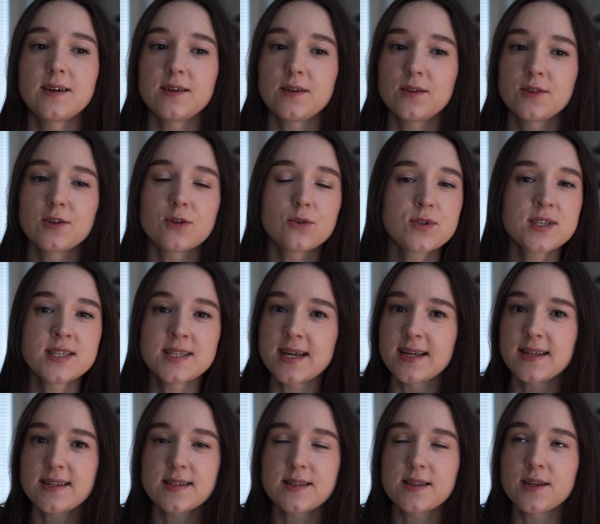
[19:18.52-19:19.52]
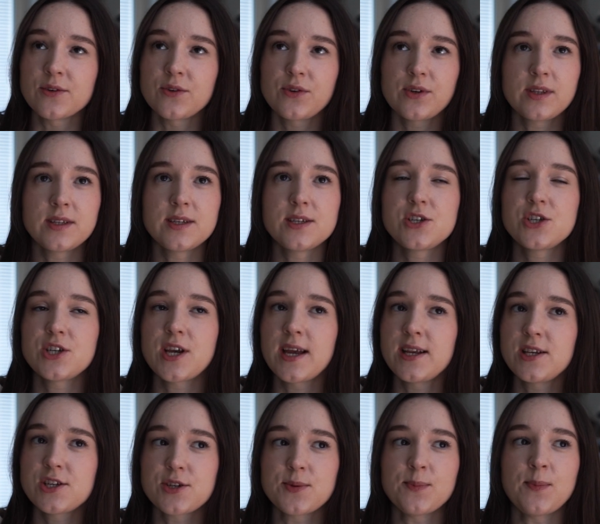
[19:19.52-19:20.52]
Those scents, they really
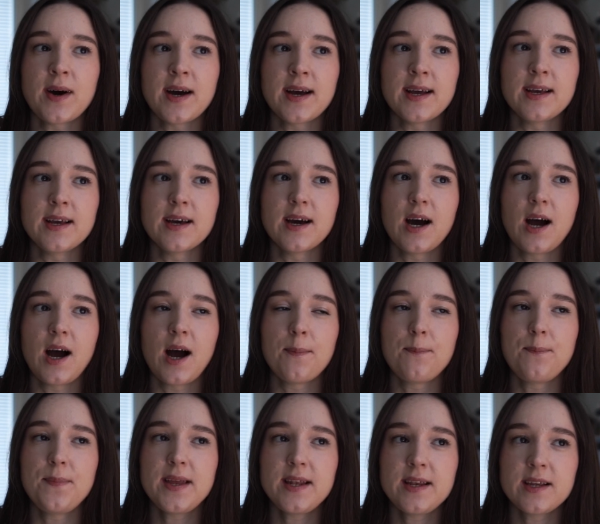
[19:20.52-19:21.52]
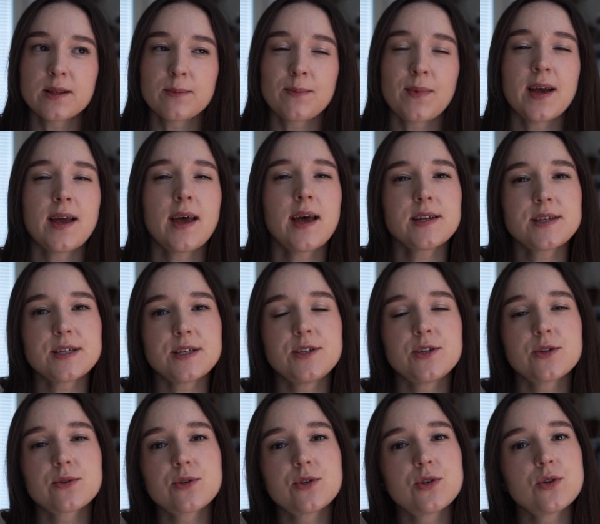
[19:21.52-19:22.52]
changed my opinion, my
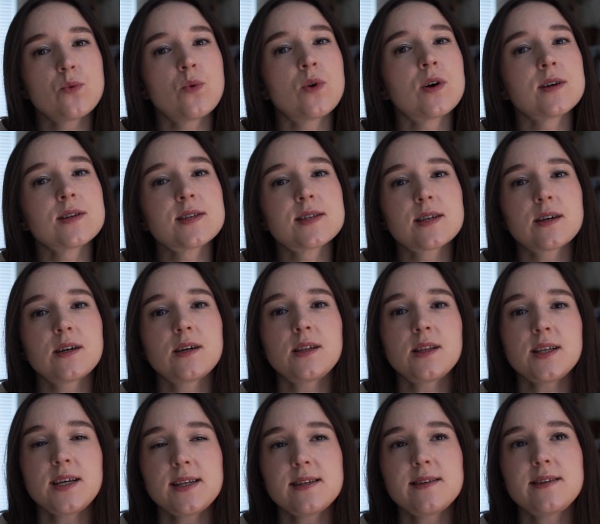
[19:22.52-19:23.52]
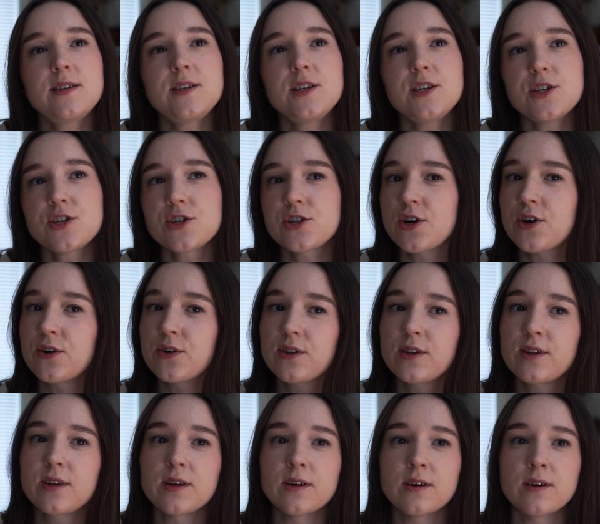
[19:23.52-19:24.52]
attitude towards clean
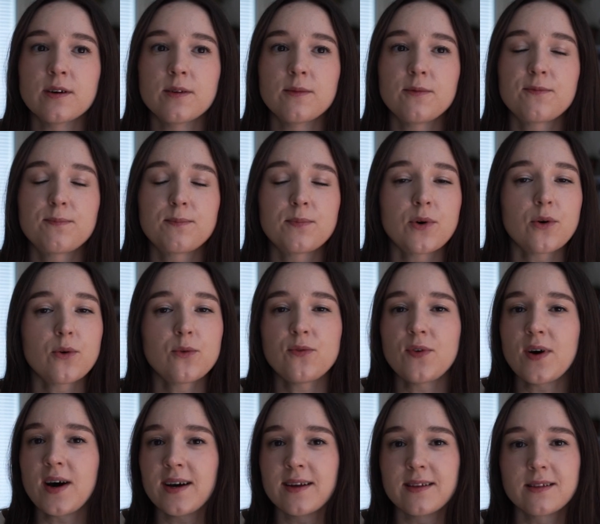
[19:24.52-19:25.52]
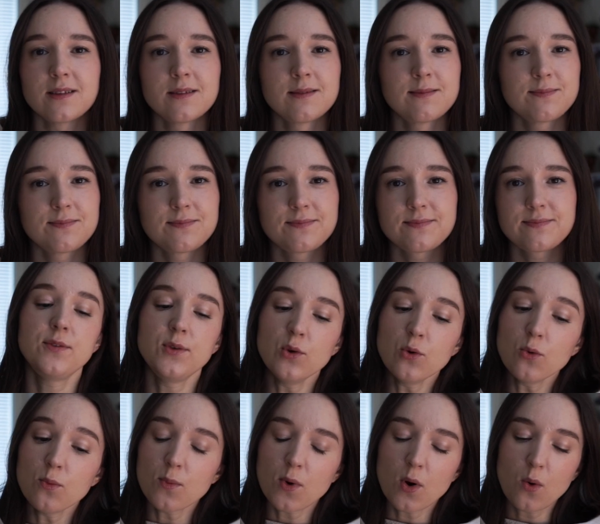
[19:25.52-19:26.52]
t-shirt profile.
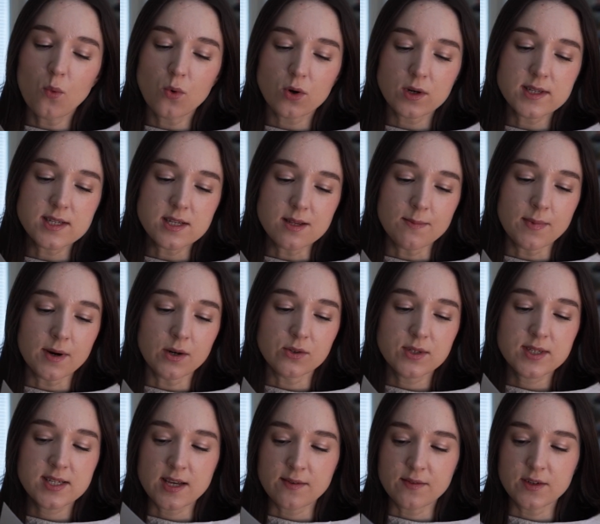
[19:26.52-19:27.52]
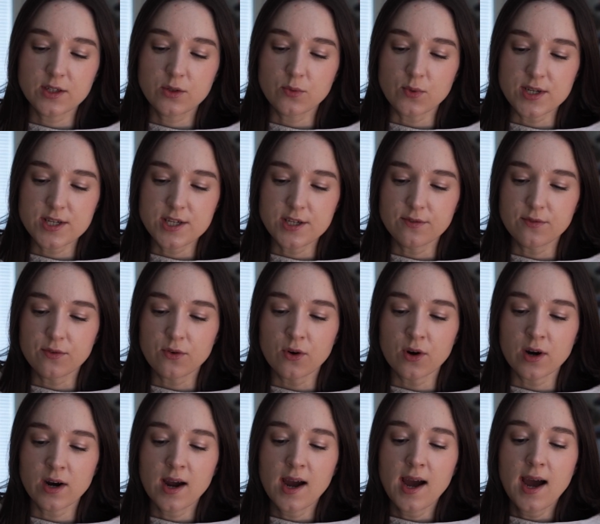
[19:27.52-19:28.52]
Few more words about
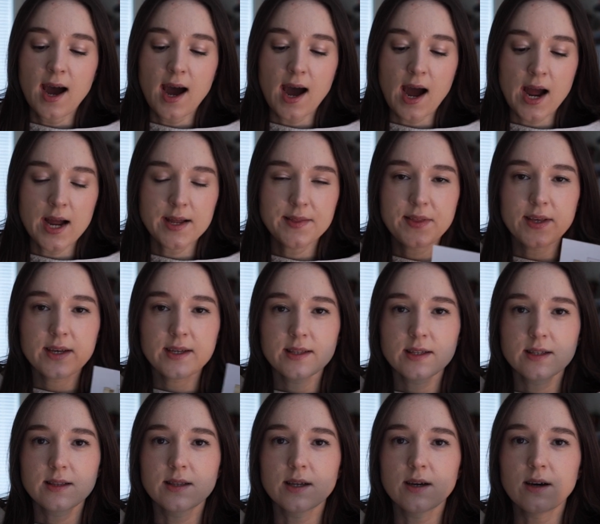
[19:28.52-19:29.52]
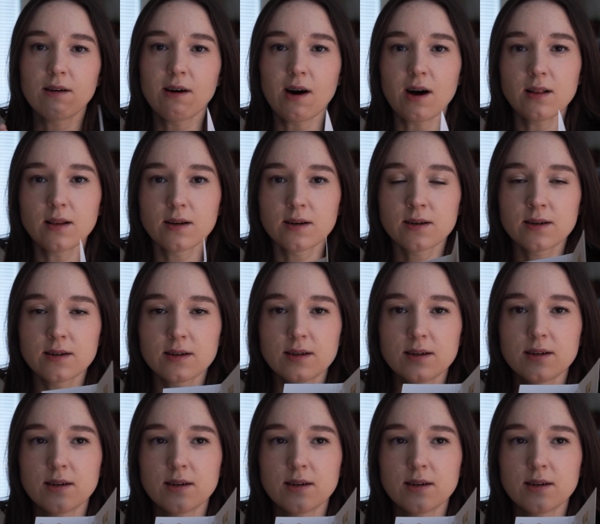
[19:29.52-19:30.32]
724. I think that the color